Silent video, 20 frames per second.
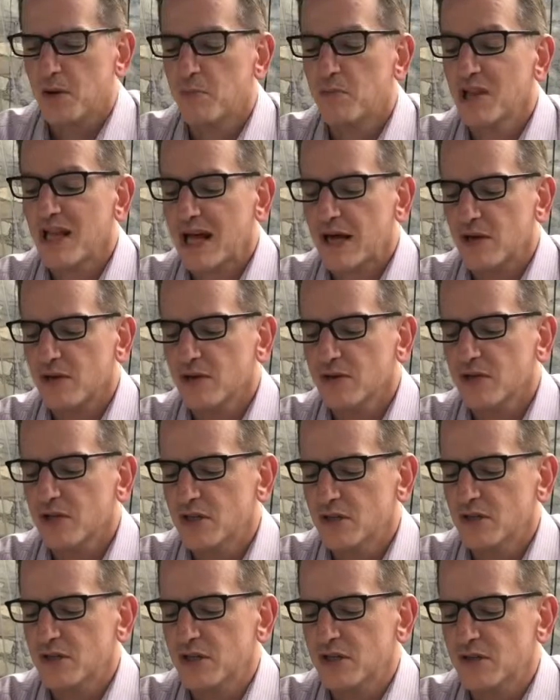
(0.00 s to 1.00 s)
a placard
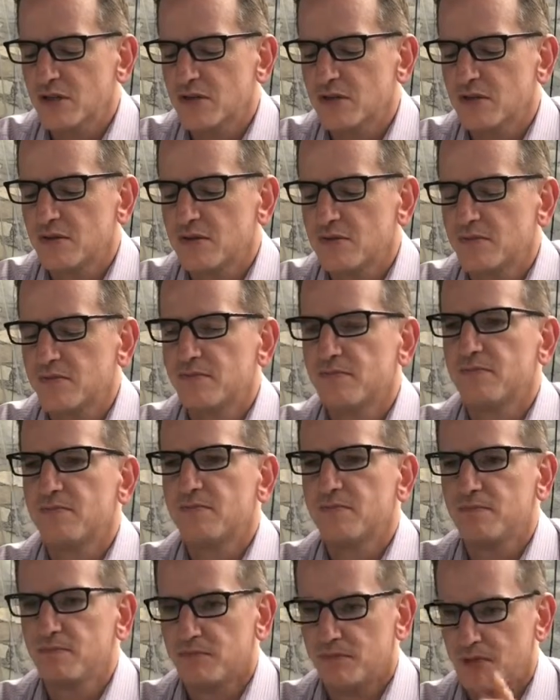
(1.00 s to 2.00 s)
that, that
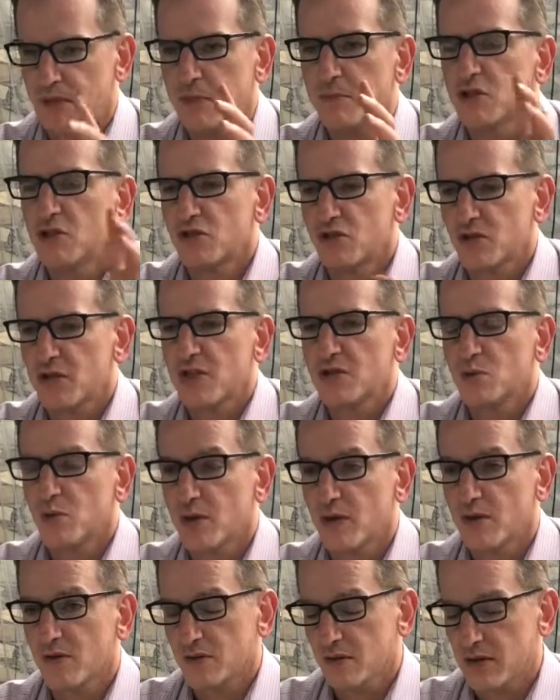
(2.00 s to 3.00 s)
demonstrates
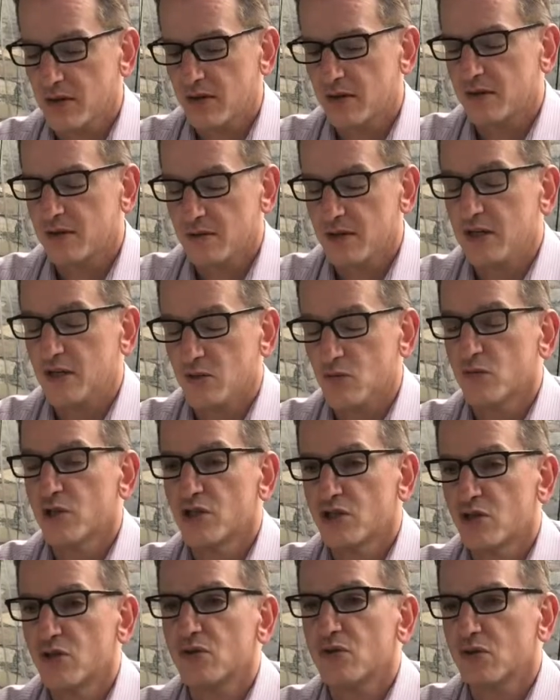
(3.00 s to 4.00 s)
where like the
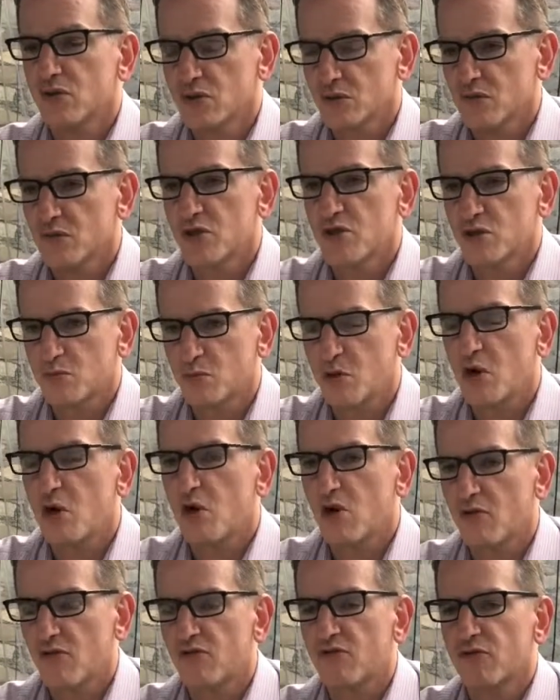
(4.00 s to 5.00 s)
original
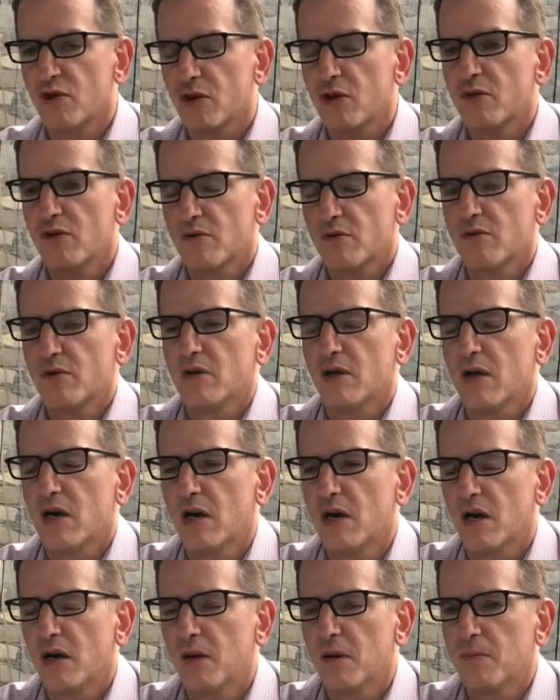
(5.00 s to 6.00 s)
small front
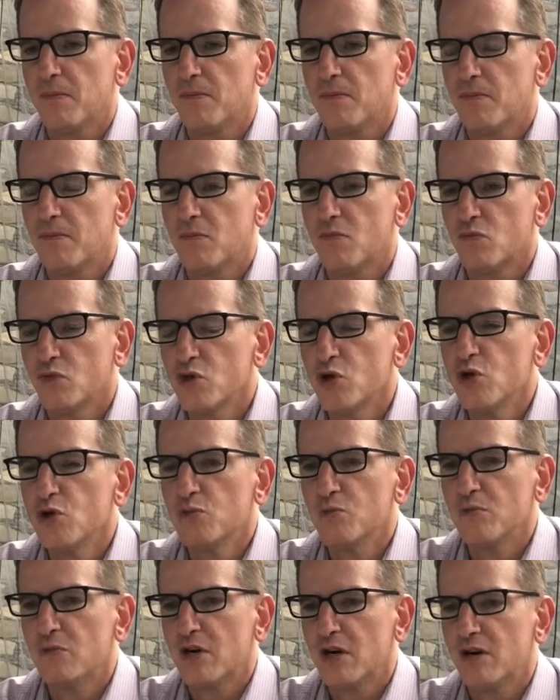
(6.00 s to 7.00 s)
um,
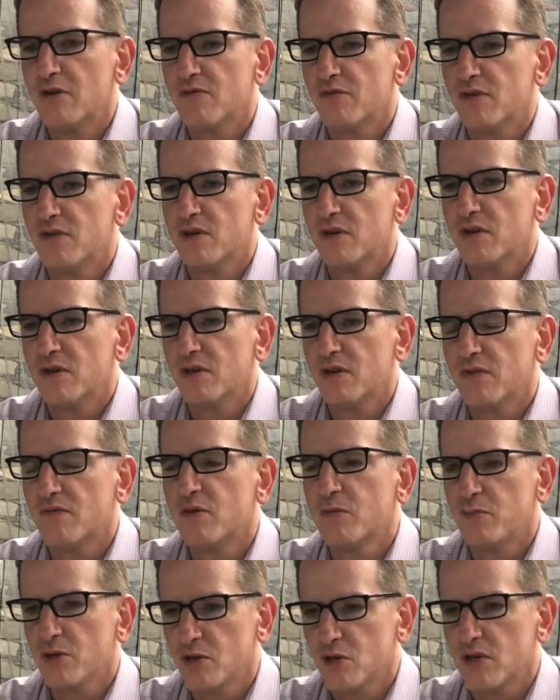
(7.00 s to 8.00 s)
room of the of
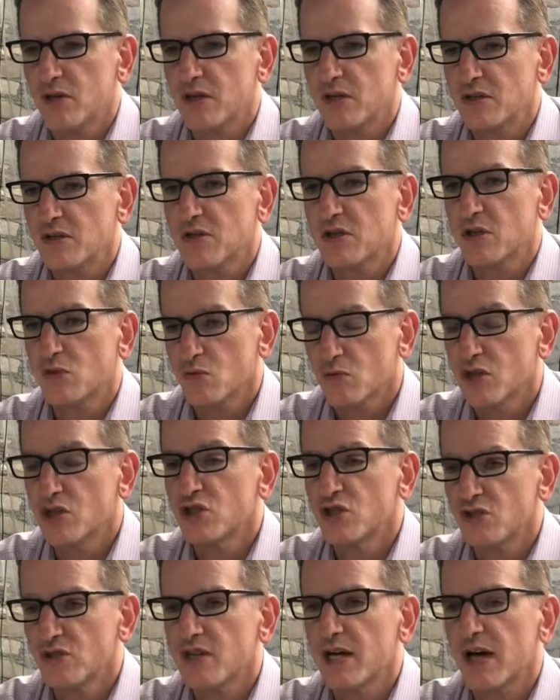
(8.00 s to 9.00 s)
the building is the
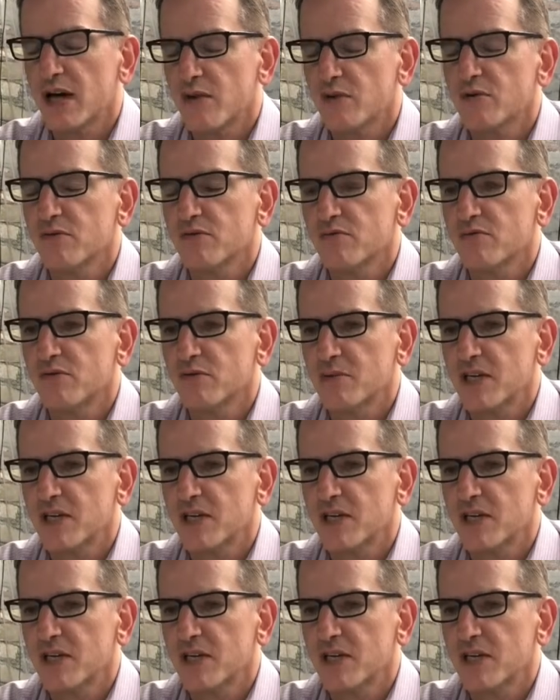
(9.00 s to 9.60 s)
original dining room from